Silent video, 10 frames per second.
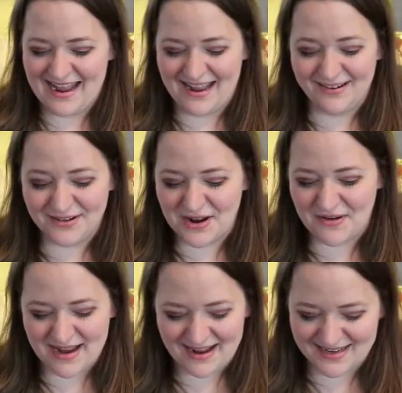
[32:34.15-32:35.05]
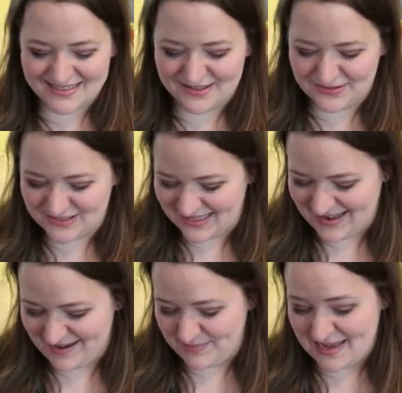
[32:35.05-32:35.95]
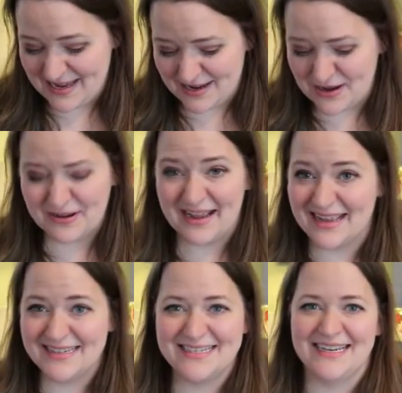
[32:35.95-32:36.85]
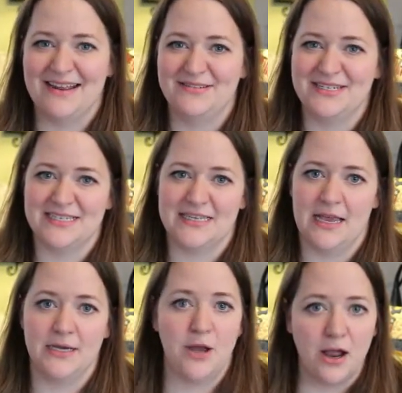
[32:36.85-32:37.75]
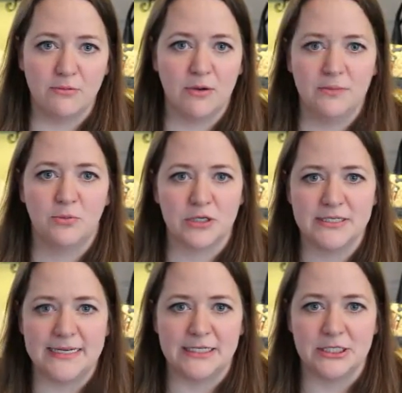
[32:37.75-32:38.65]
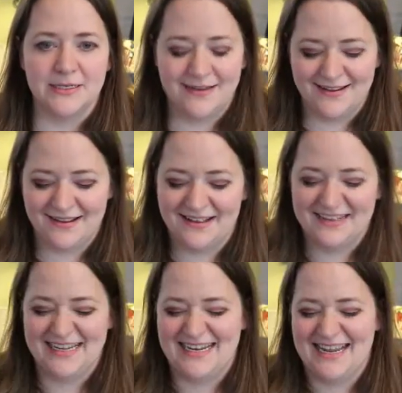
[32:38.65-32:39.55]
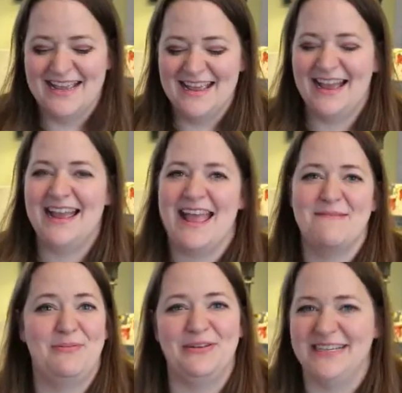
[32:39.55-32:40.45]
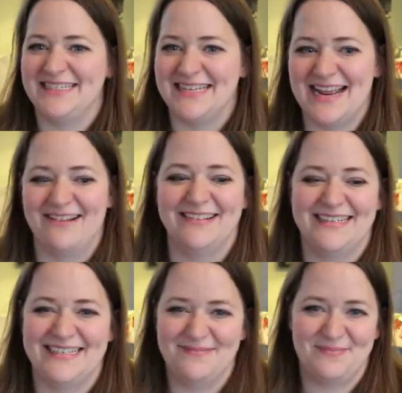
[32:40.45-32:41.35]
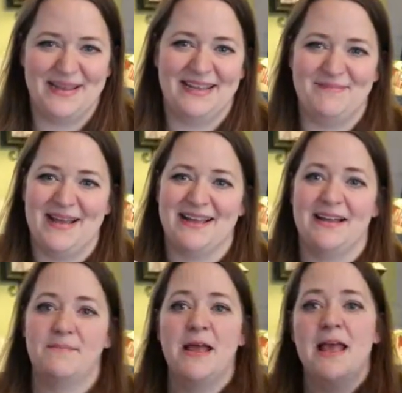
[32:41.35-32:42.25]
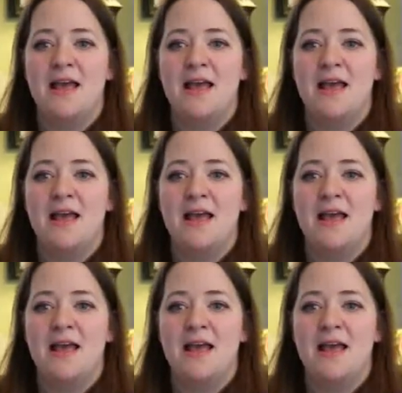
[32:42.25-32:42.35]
I don't know, I got to those like picot edge and I was just like, not one more stitch. Like, I put it down and didn't pick it back up.